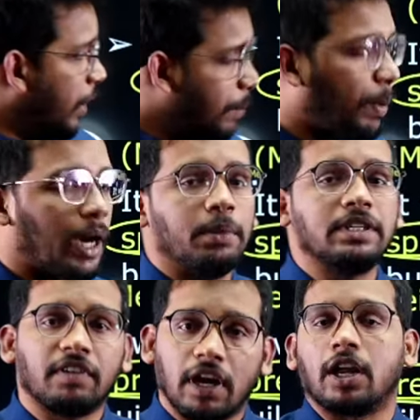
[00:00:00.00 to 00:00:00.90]

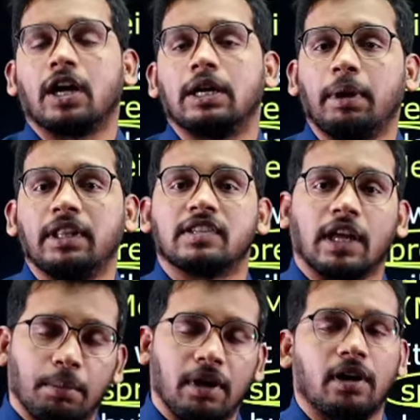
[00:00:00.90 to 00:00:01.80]
departments were attacked by the
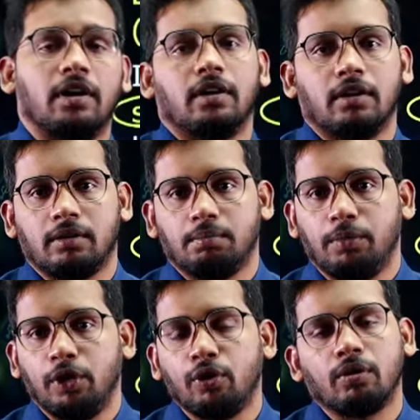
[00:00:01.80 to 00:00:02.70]
cyber,
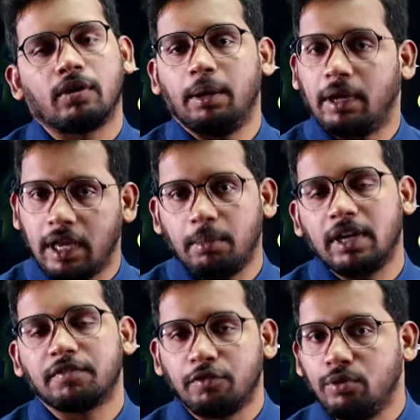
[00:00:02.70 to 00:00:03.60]

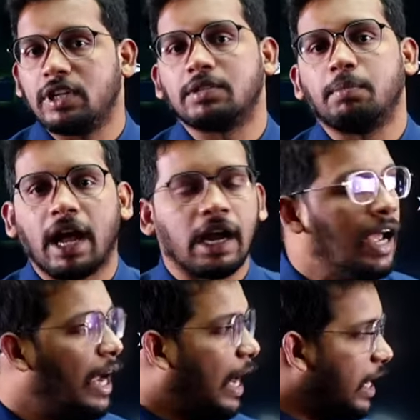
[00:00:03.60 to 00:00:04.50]
criminals few years back,
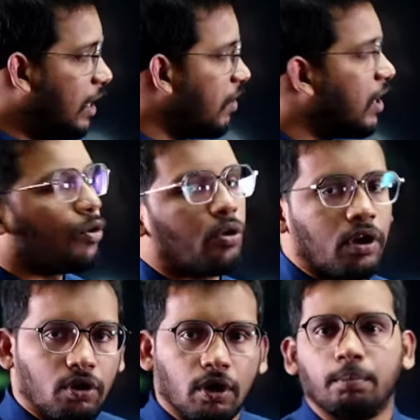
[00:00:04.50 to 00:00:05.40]
and even in
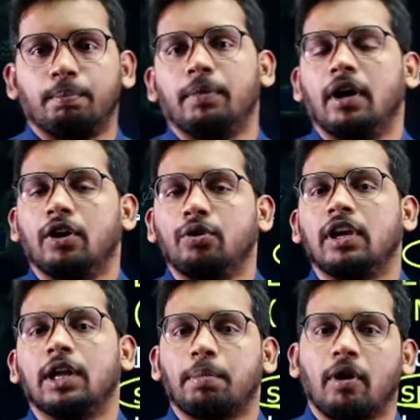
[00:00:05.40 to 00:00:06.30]
Kudankulam
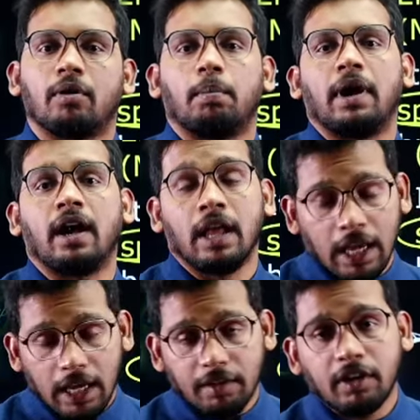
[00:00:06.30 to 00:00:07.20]
nuclear power plant,
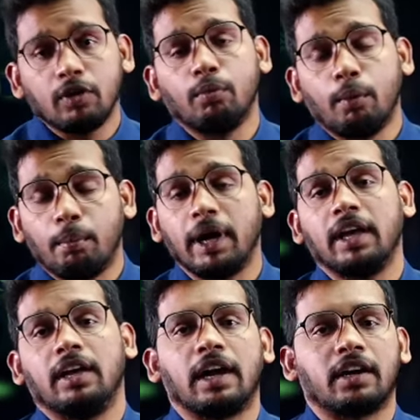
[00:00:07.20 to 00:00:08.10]
even in
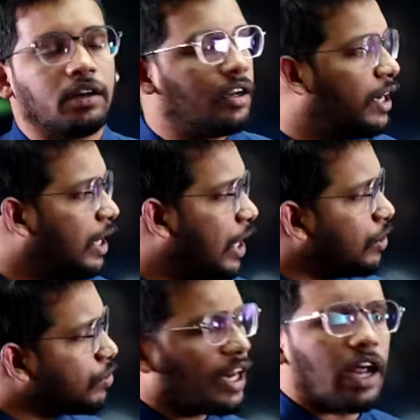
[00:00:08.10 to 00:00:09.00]
Mumbai electric grid.
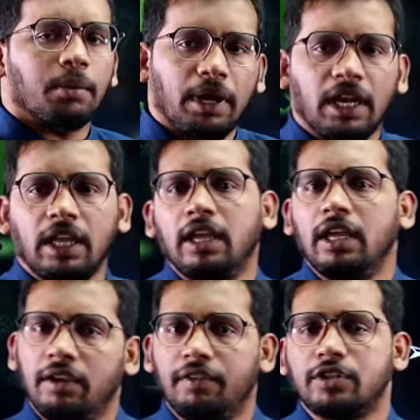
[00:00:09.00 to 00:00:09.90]
So there are many
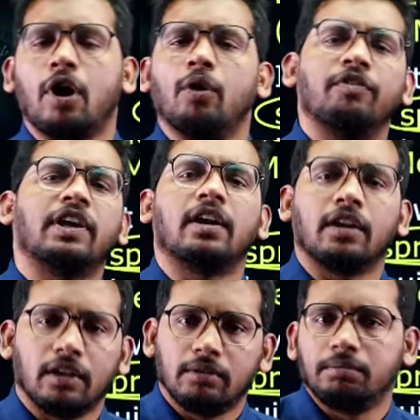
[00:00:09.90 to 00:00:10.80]
events. So
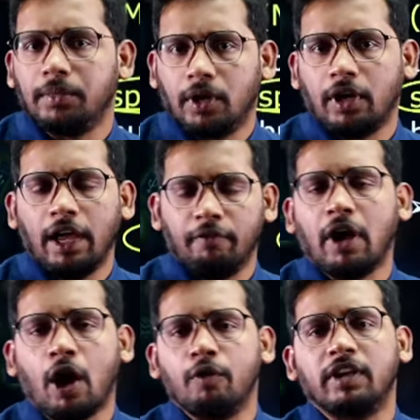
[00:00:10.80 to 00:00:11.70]

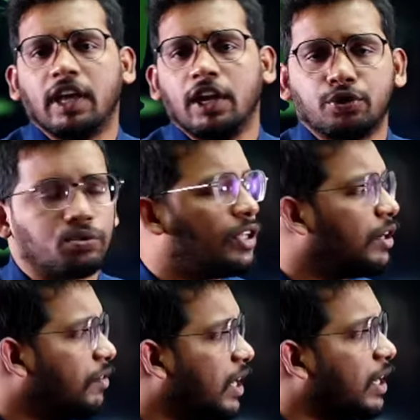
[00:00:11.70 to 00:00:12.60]
how we can ensure
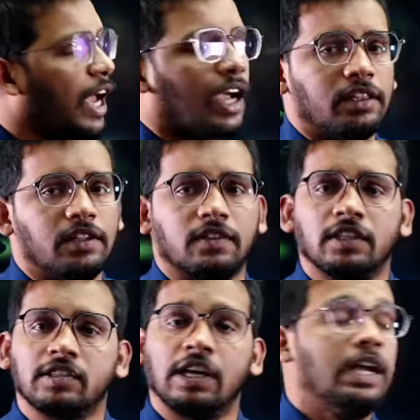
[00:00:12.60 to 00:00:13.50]
that we can tackle these
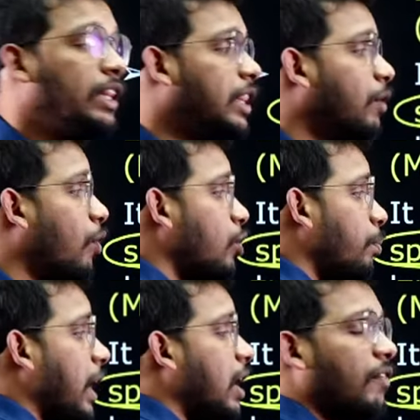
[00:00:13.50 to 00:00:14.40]
things? They want to
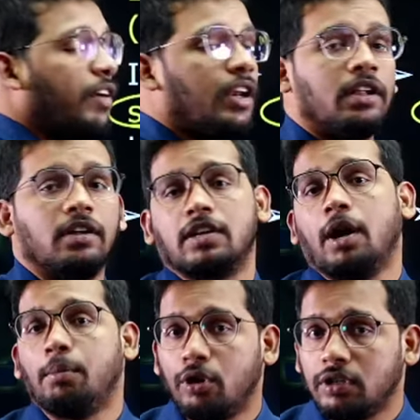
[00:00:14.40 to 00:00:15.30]
make awareness
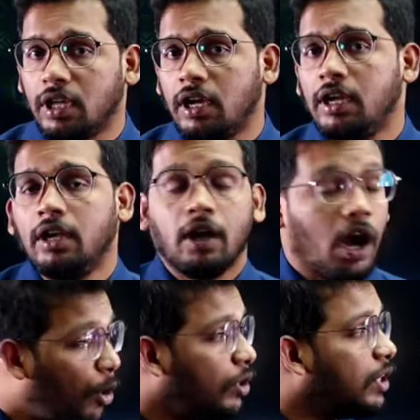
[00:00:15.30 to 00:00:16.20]
about
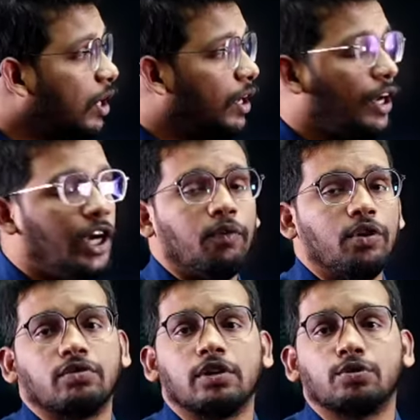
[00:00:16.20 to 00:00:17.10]
among the
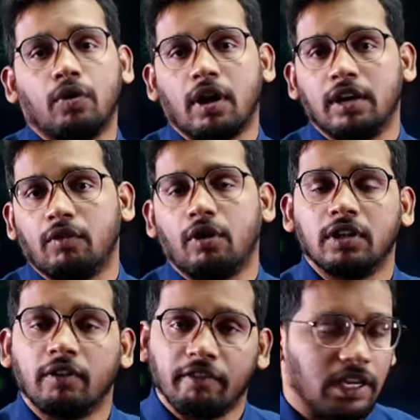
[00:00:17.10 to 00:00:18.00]
individuals who are involved
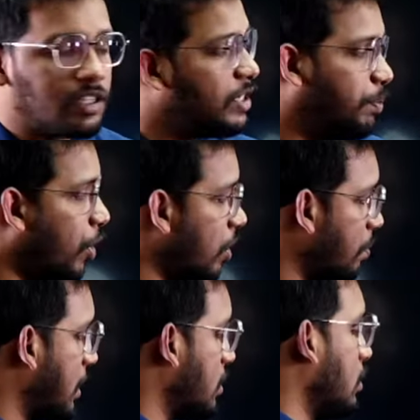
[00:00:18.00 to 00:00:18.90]
in various
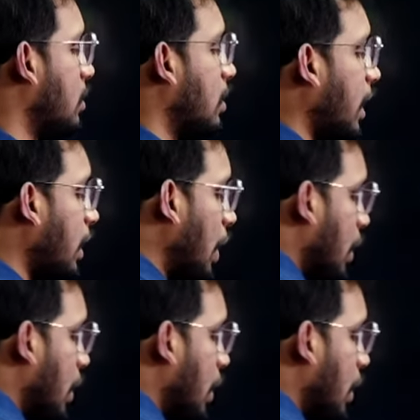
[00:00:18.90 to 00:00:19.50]
departments, right?